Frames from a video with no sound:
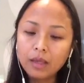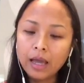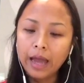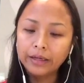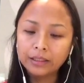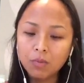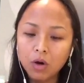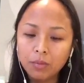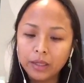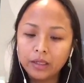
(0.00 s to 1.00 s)
at this
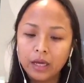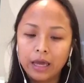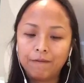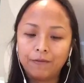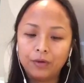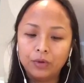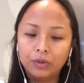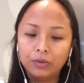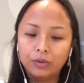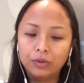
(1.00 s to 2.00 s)
moment, if
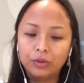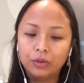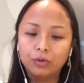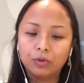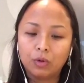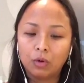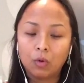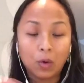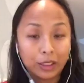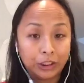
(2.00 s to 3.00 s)
you
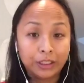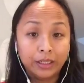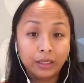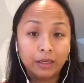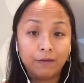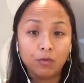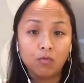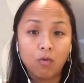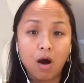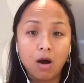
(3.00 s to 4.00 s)
questioning if you're
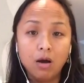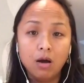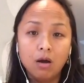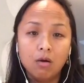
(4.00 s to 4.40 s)
wrong